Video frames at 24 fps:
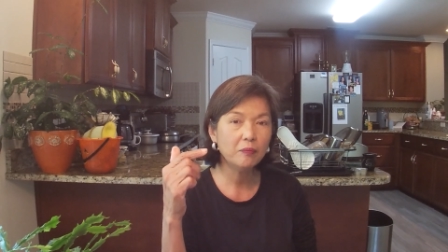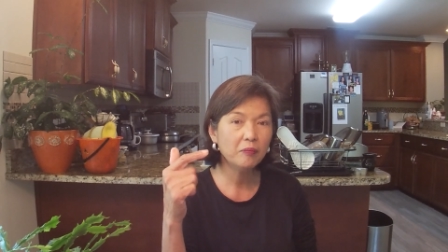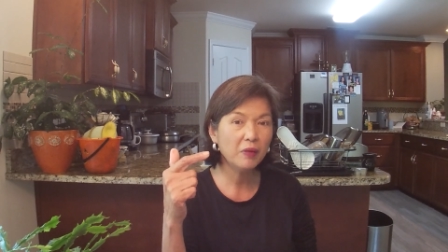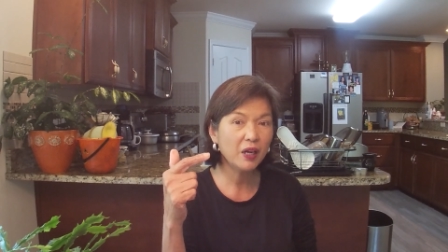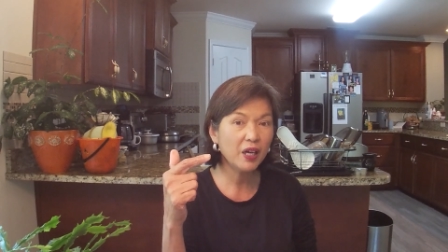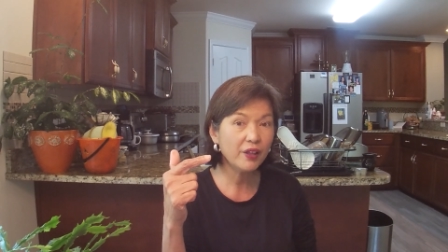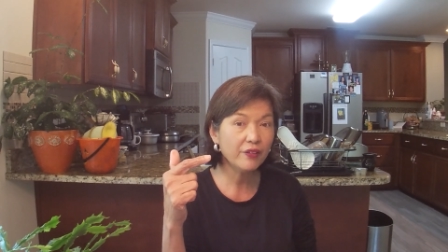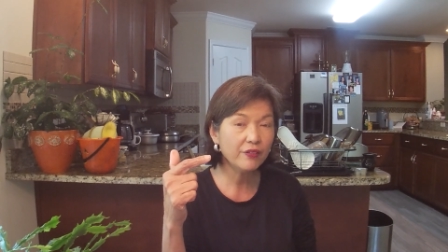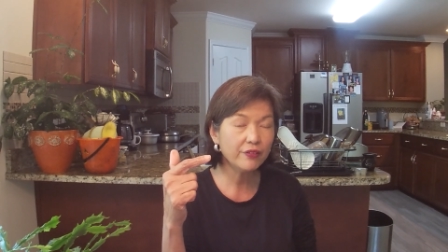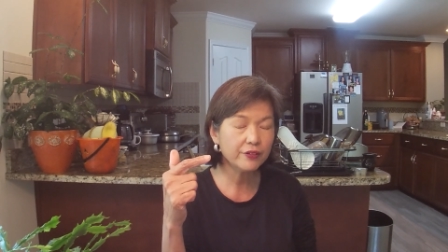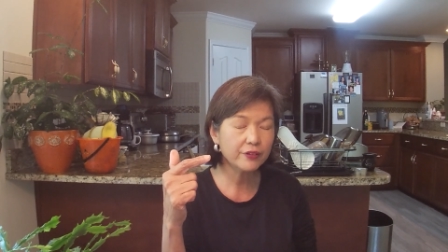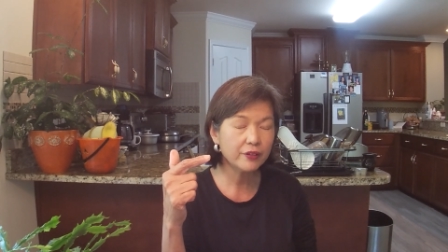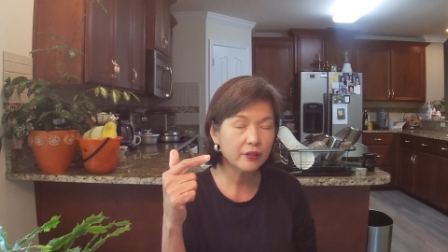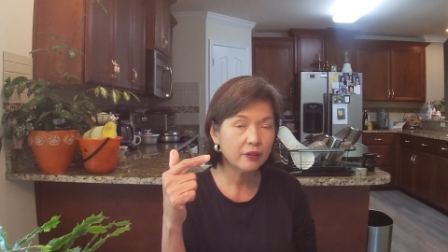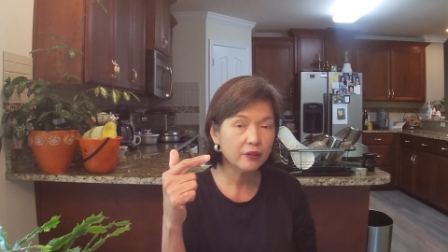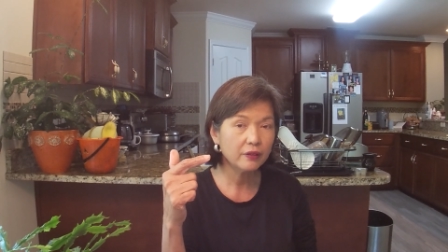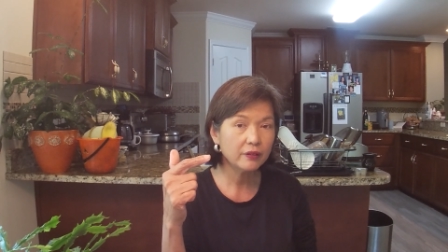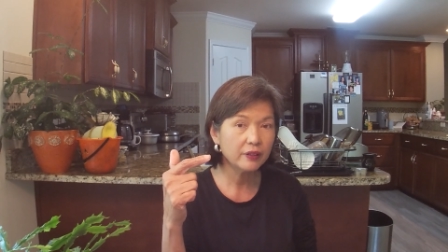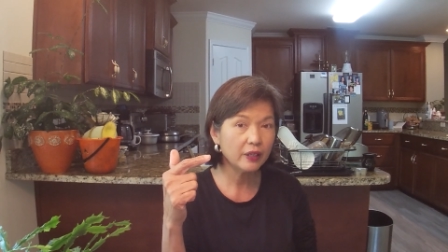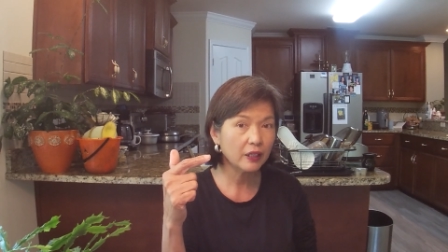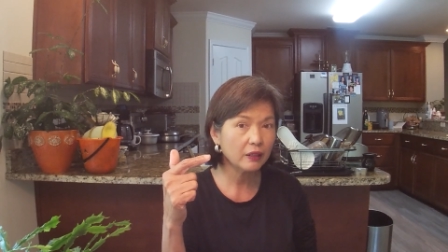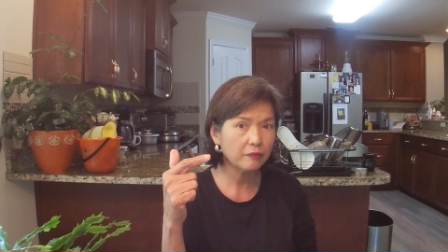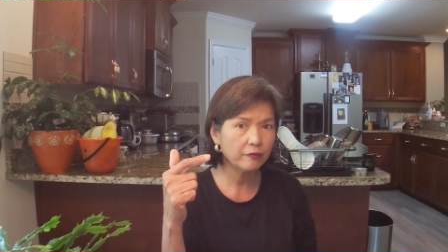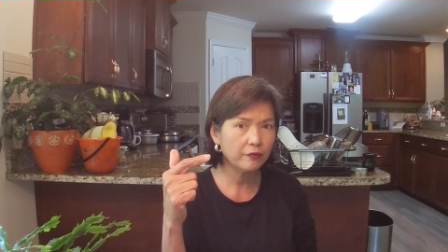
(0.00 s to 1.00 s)
a month,
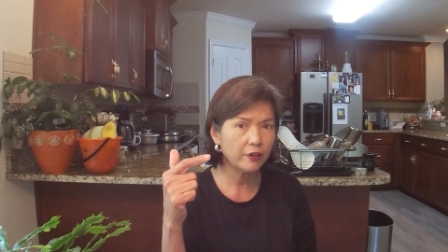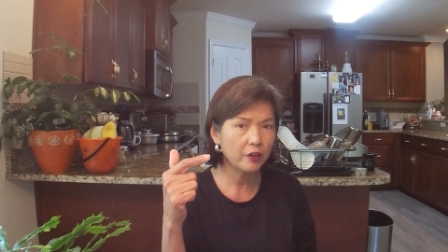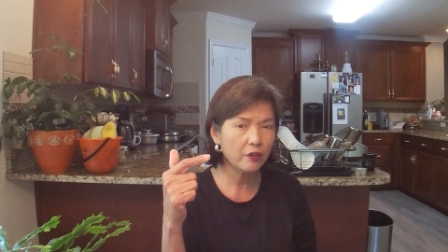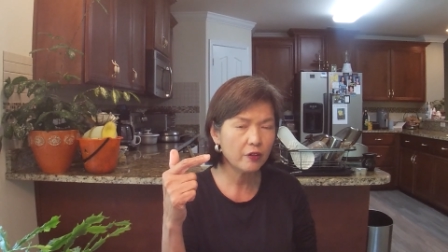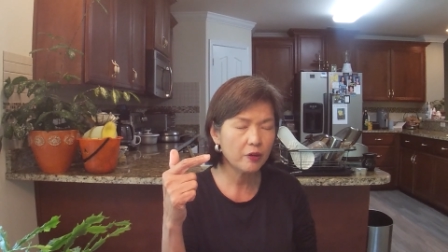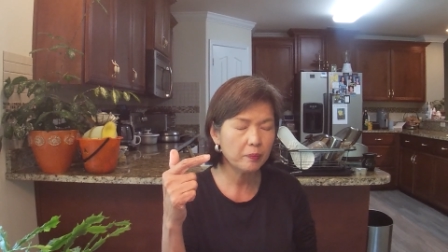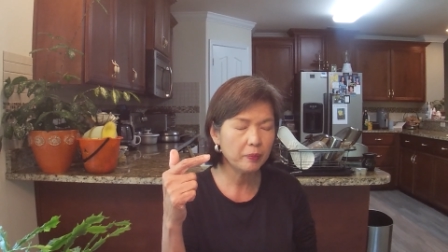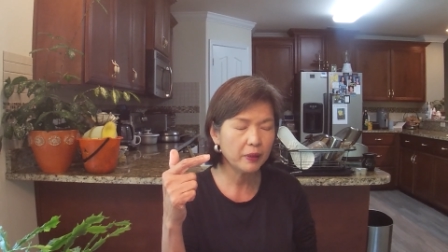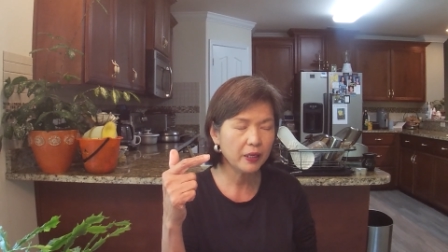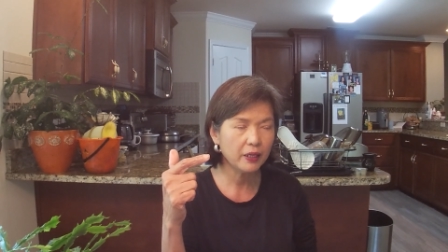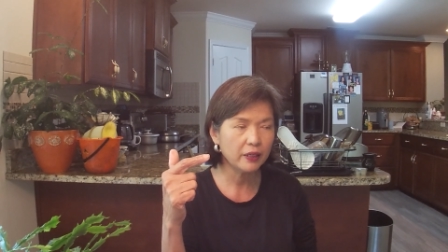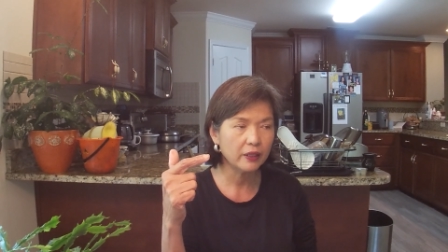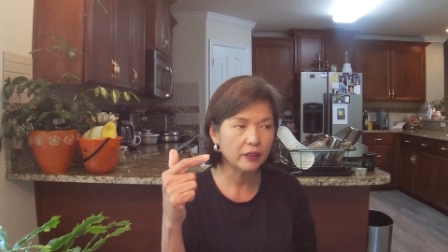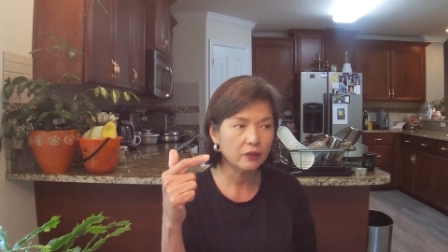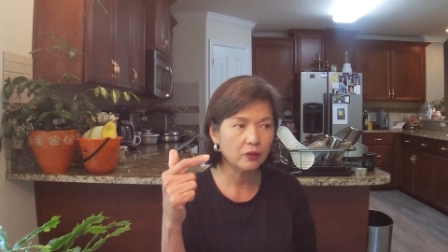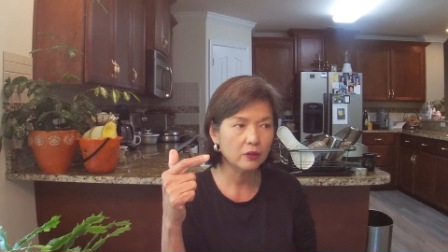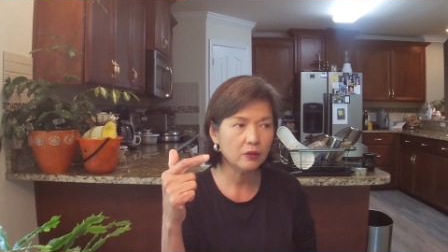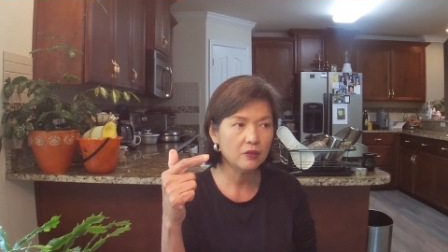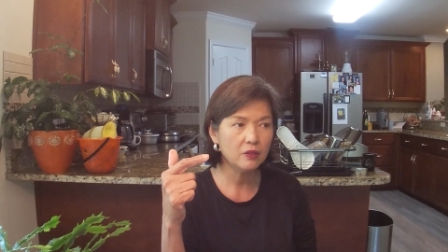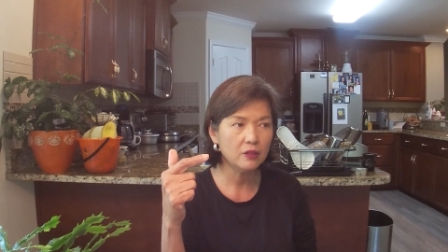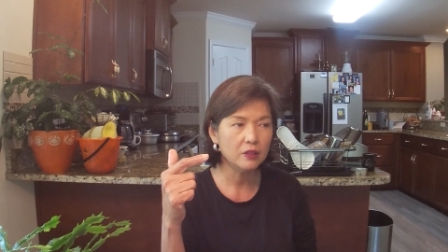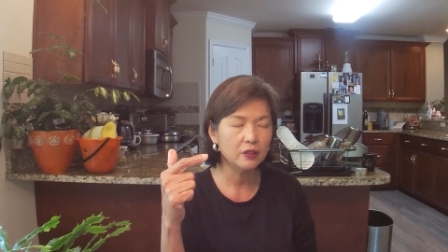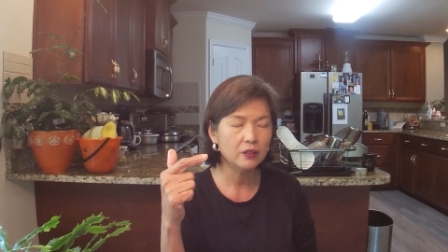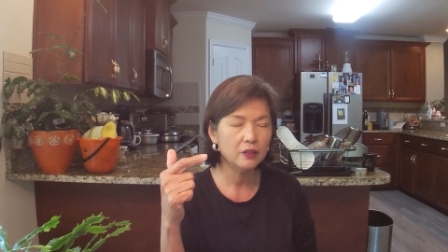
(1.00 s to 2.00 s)
not very bad at
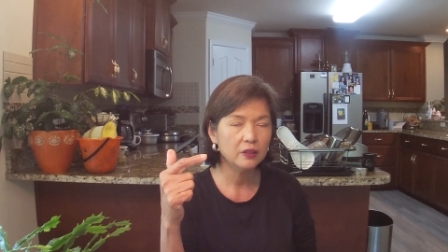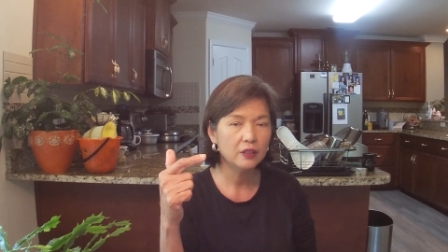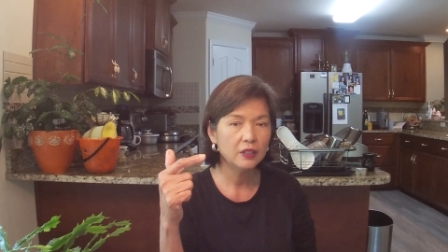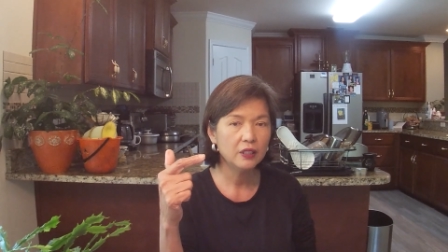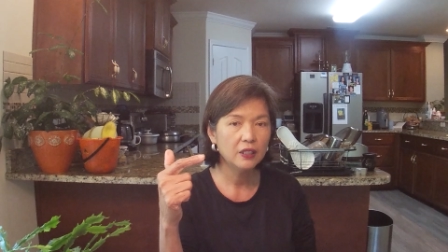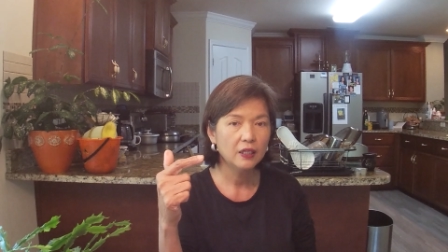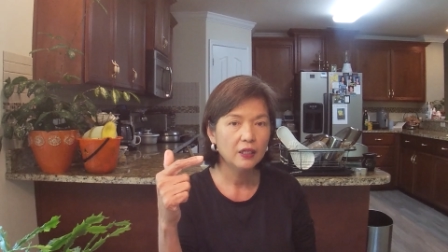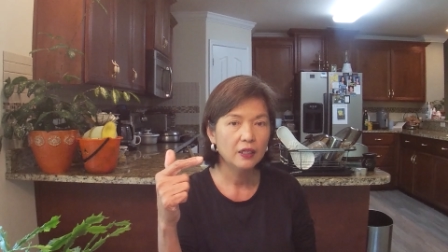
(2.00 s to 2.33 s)
all.